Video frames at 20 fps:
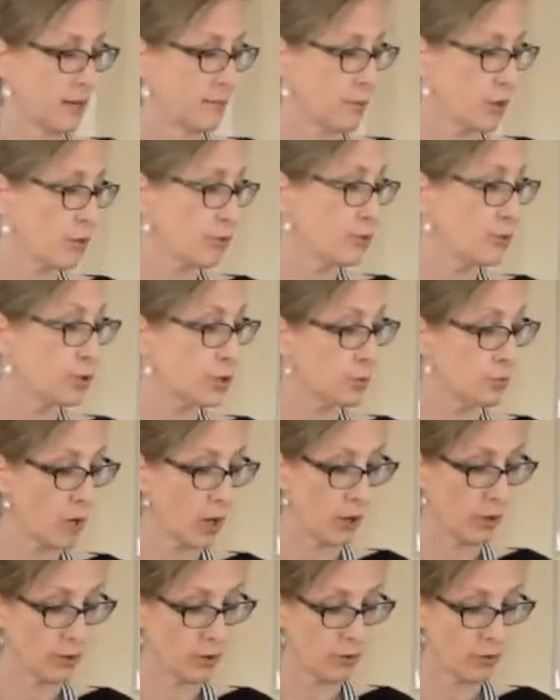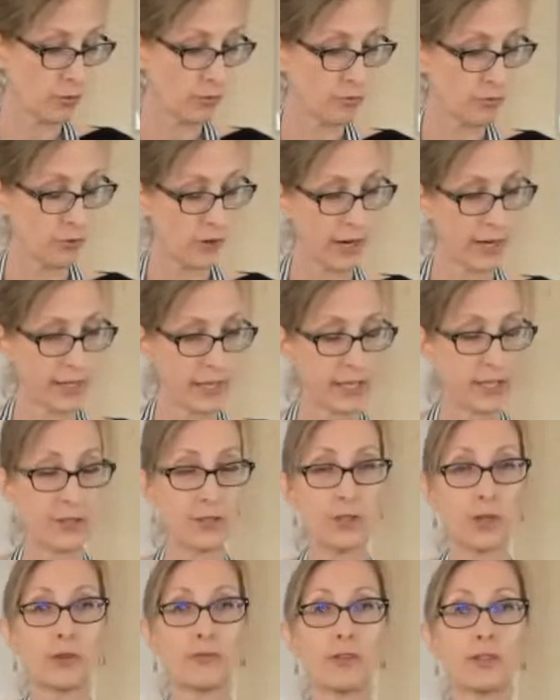through tomorrow, through Friday.
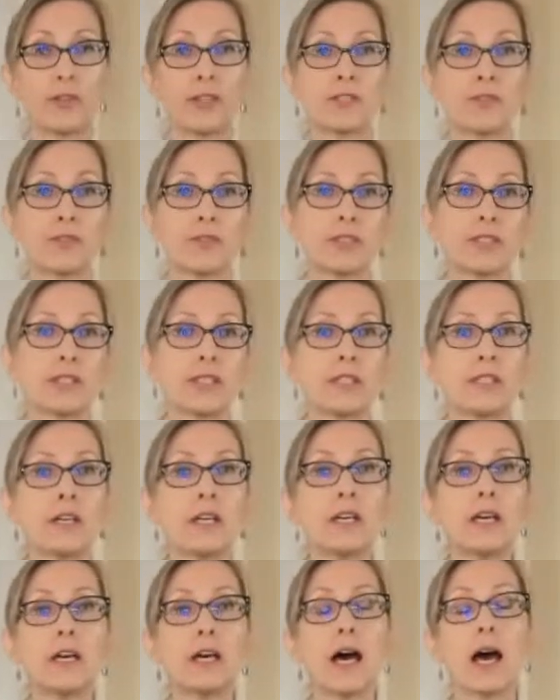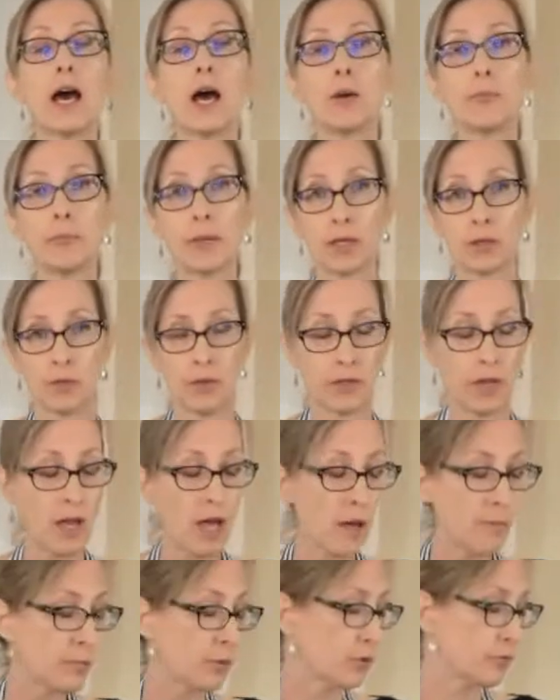So if you're interested, pick one
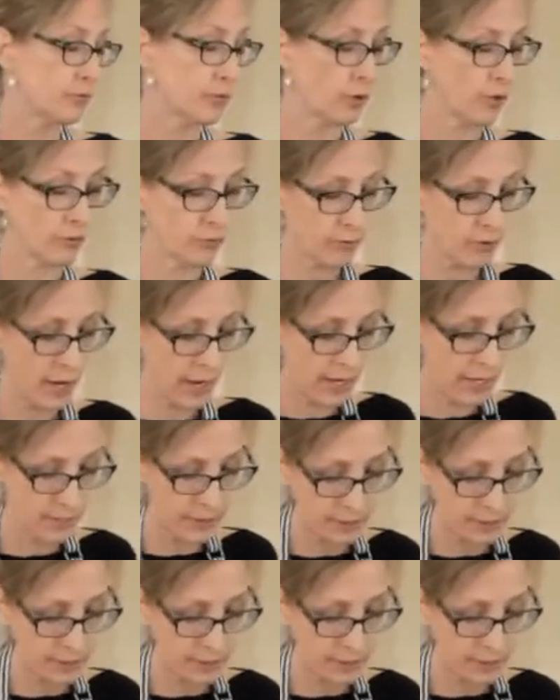up, or for a friend.